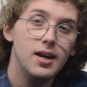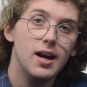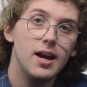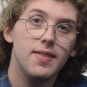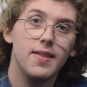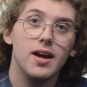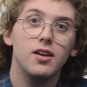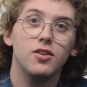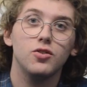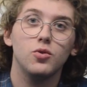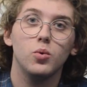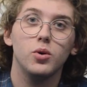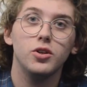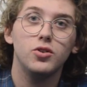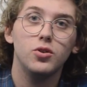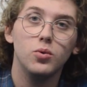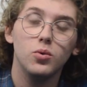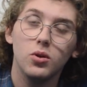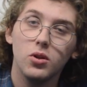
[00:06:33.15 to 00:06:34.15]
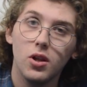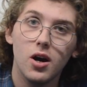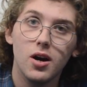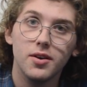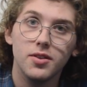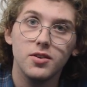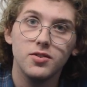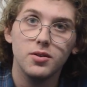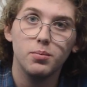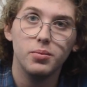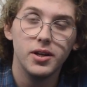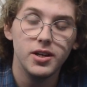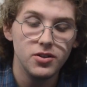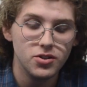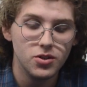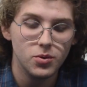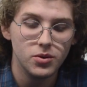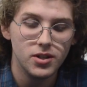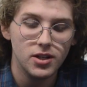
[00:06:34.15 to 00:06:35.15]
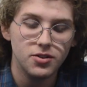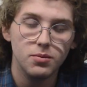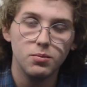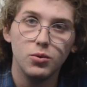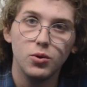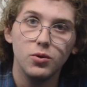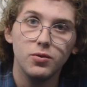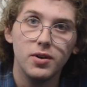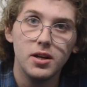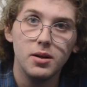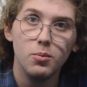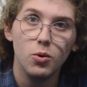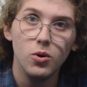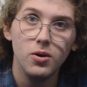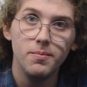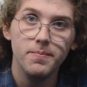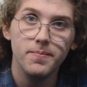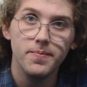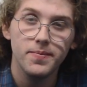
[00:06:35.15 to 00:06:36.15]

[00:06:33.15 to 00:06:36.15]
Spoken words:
and that is going to lock this in place so it doesn't move anymore.